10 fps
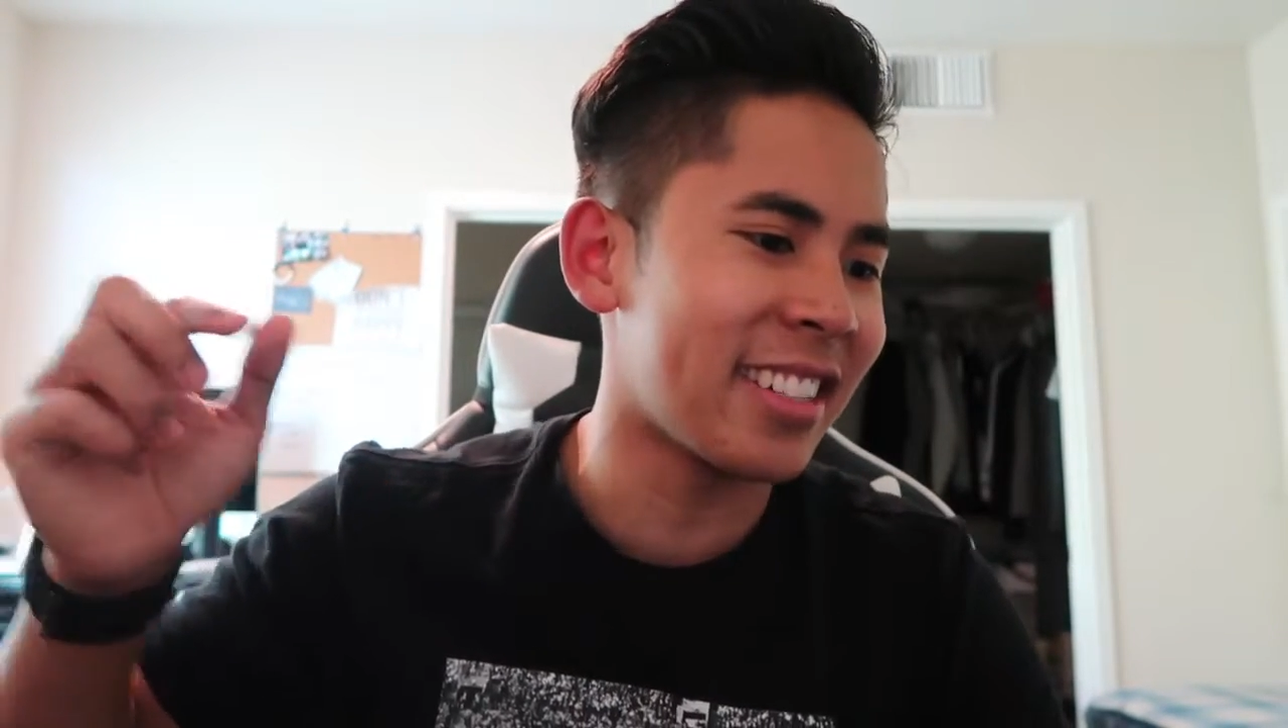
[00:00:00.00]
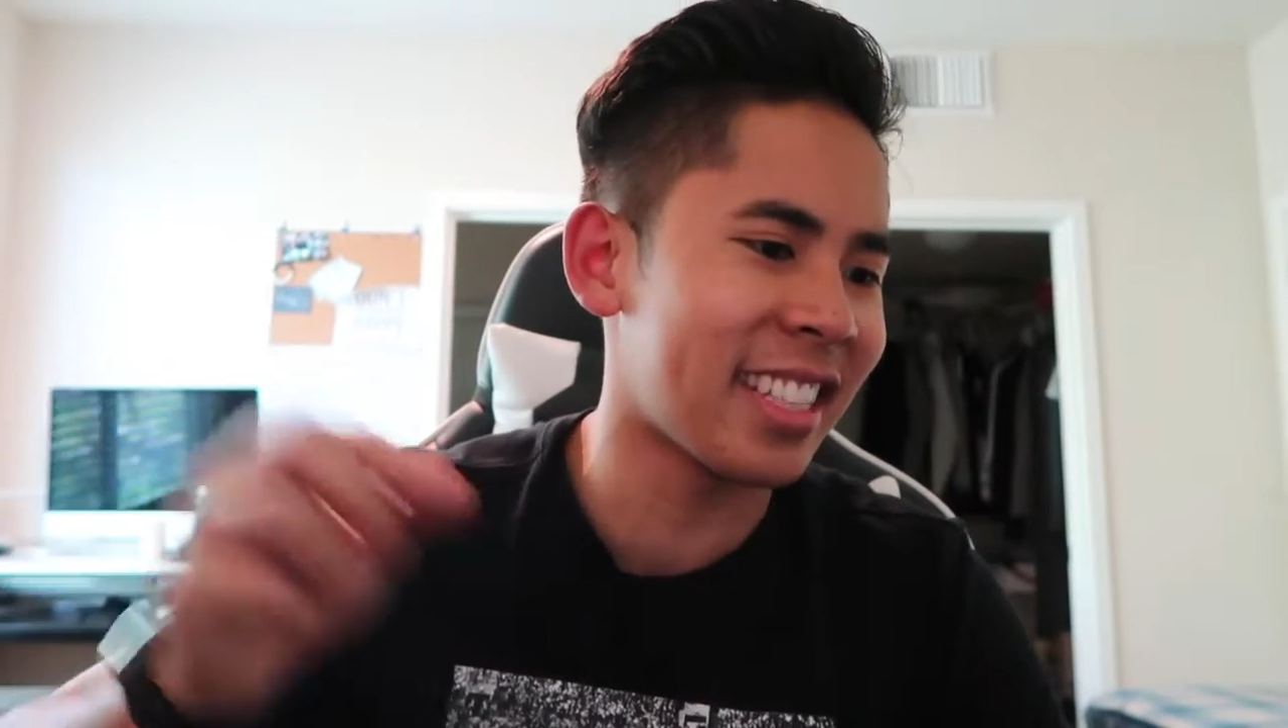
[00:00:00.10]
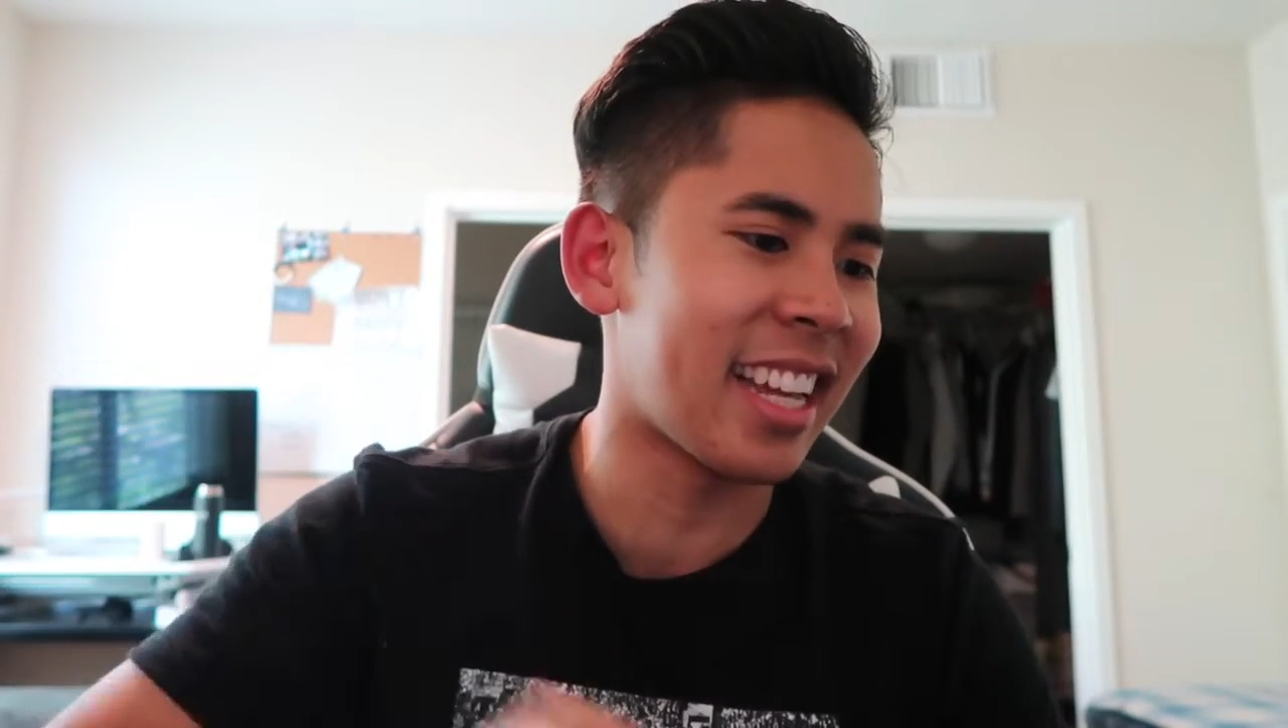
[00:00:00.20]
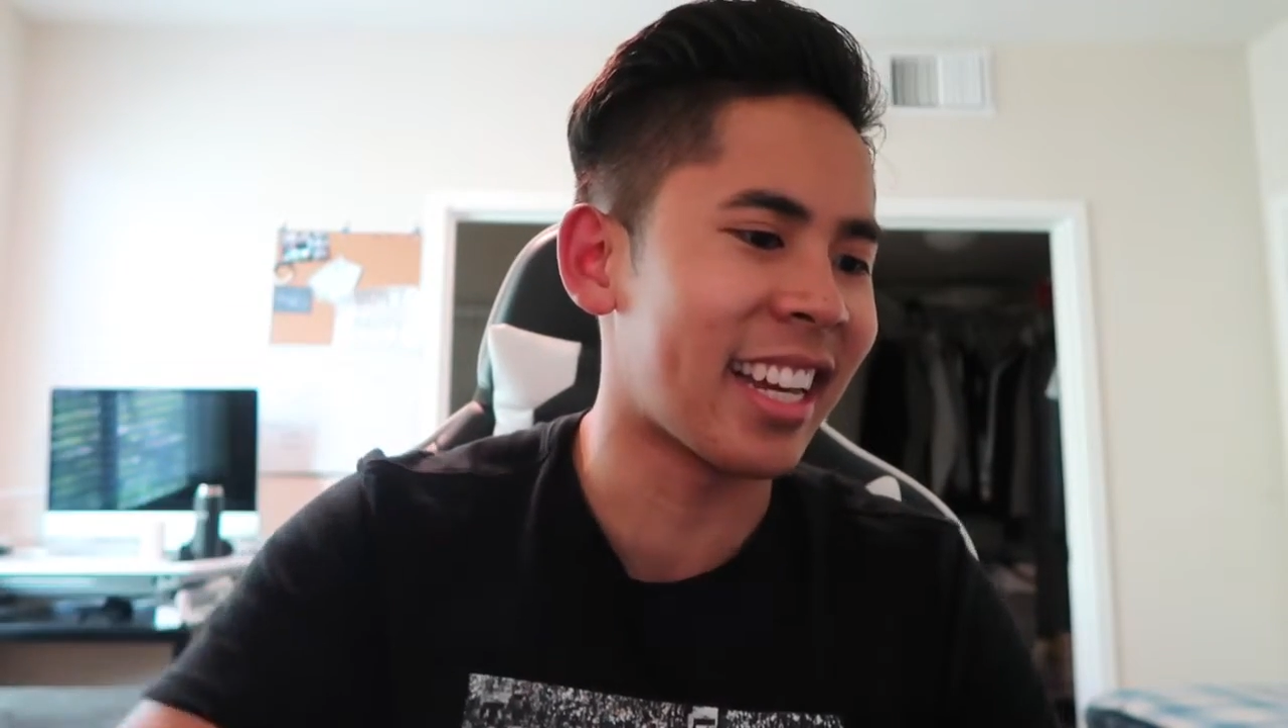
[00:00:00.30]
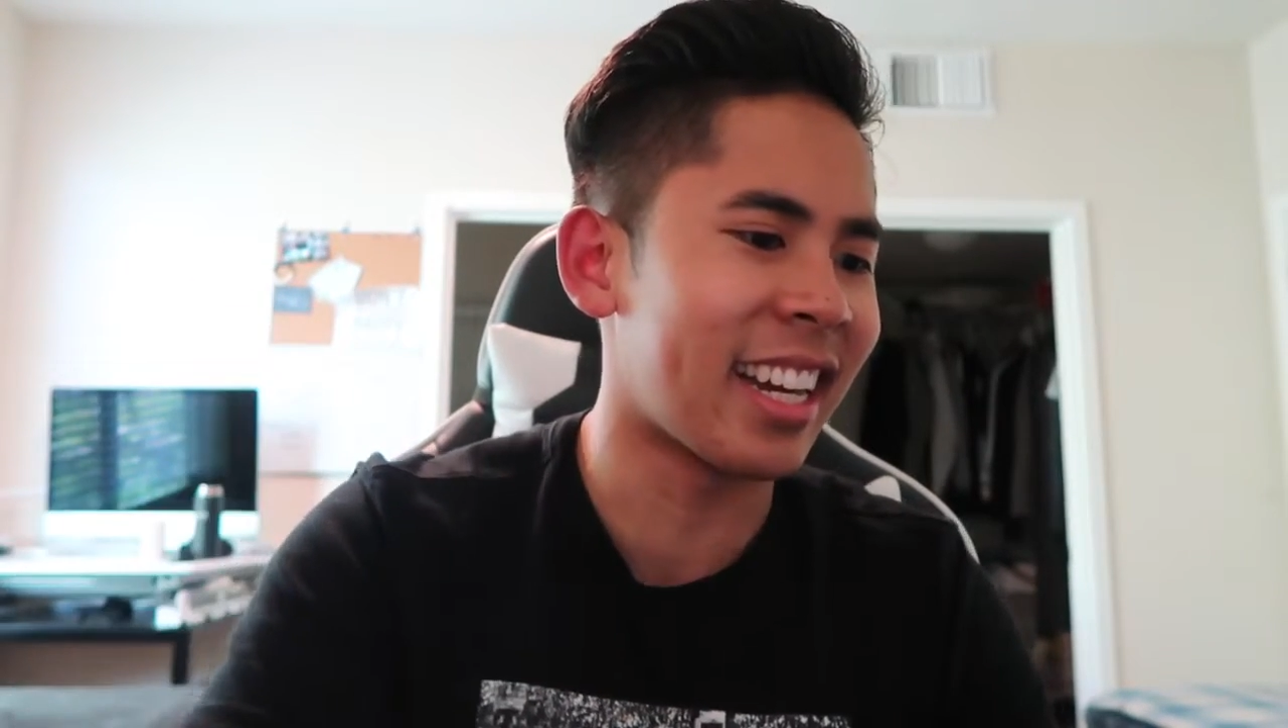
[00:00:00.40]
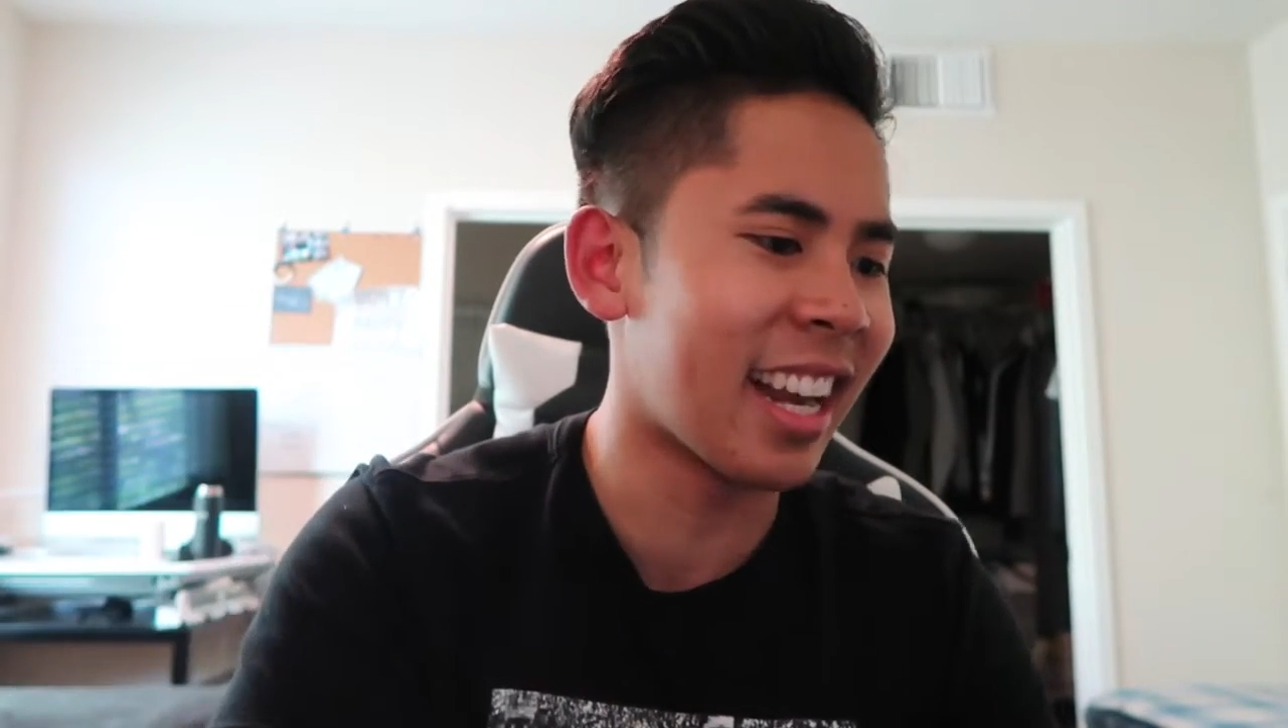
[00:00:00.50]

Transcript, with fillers: -E. I was like,